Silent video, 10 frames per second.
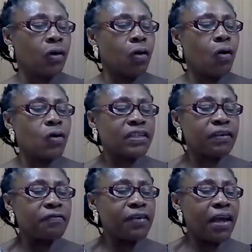or
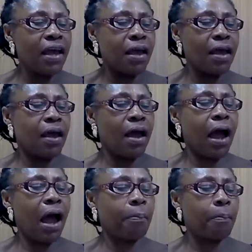severe
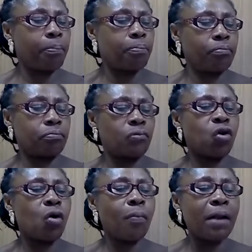
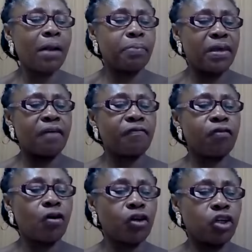abnormal
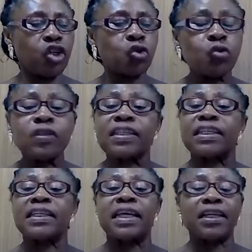behavior issues
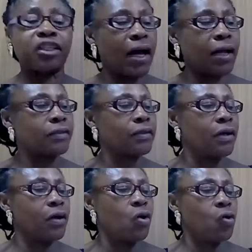in a child,
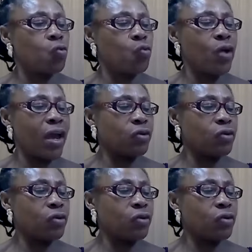where